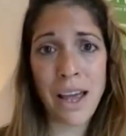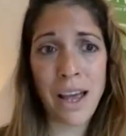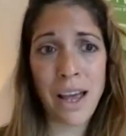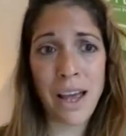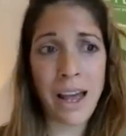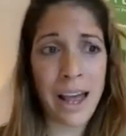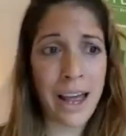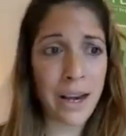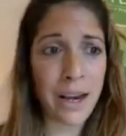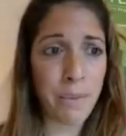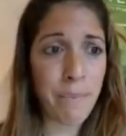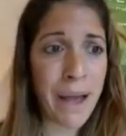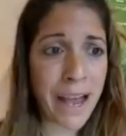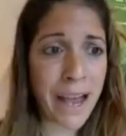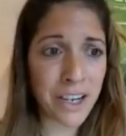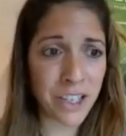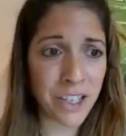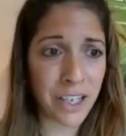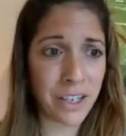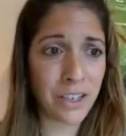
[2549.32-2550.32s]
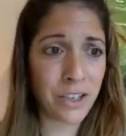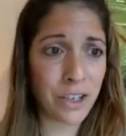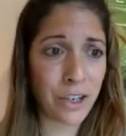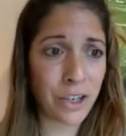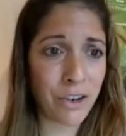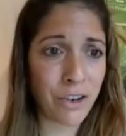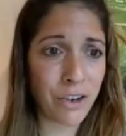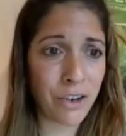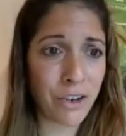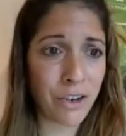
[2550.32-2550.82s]
and a passion to
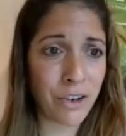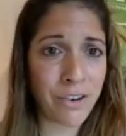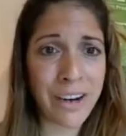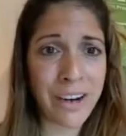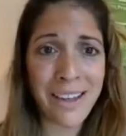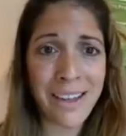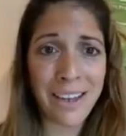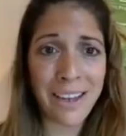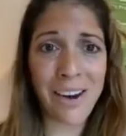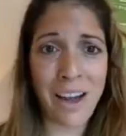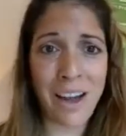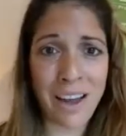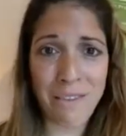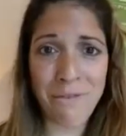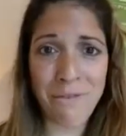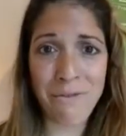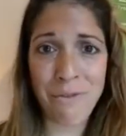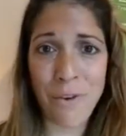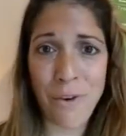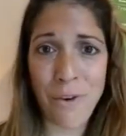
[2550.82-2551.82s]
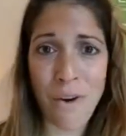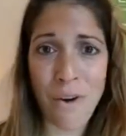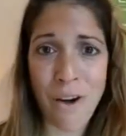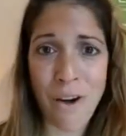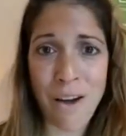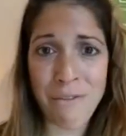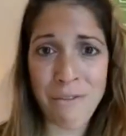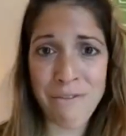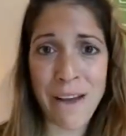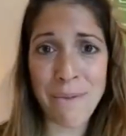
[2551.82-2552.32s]
create the life for
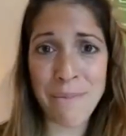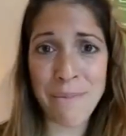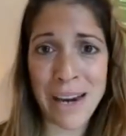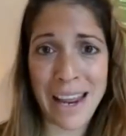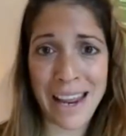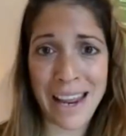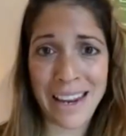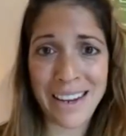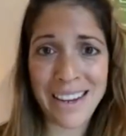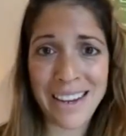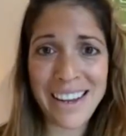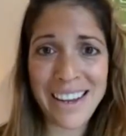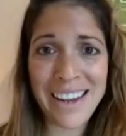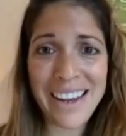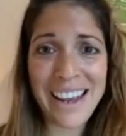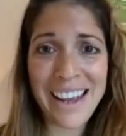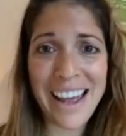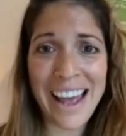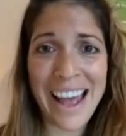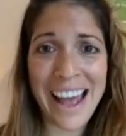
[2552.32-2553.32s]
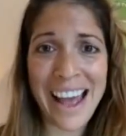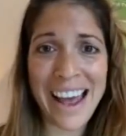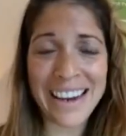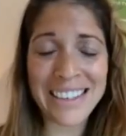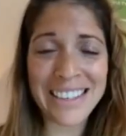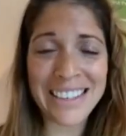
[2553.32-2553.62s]
her family. And